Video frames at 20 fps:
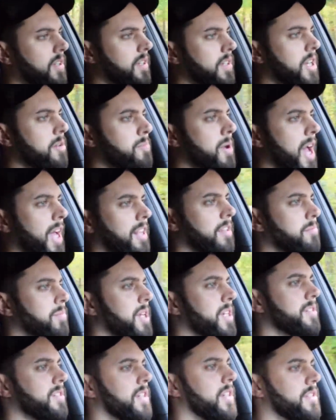get back to
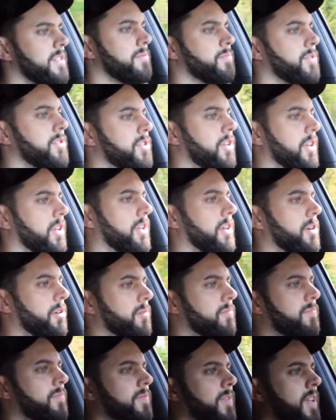business. We took a little,
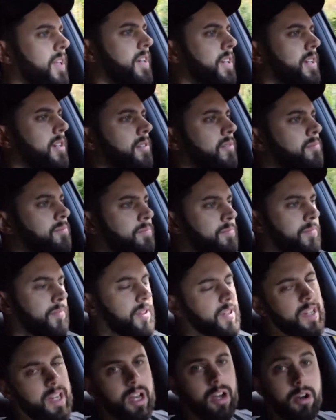
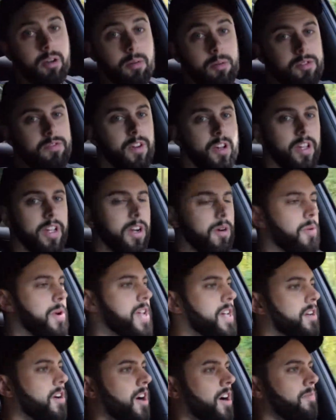yeah, it almost felt like a
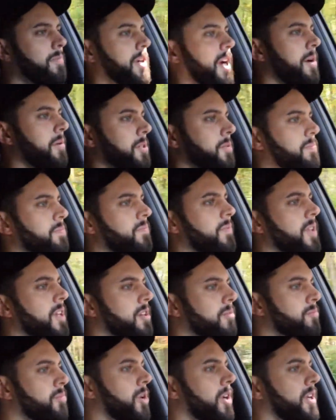week off, but I was
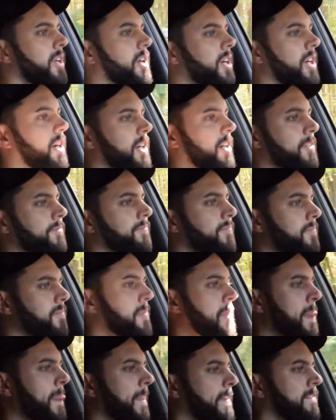printing,
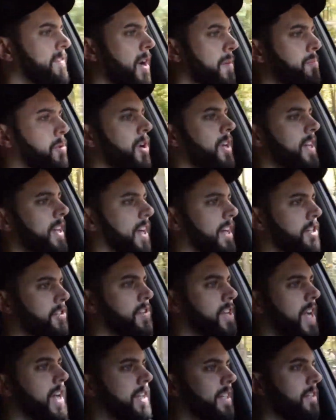I
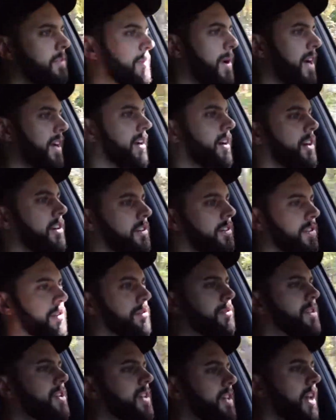created about 100
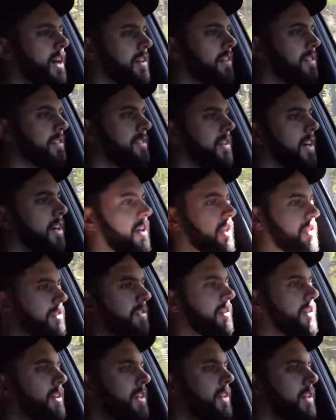new decal designs
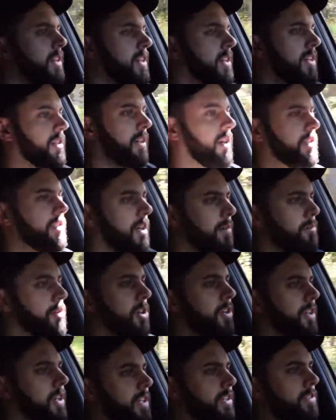because I'm
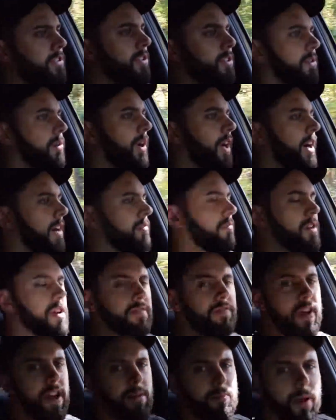looking to
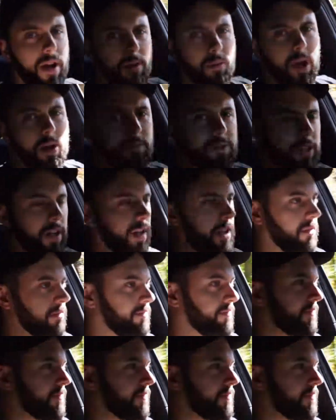revamp my website,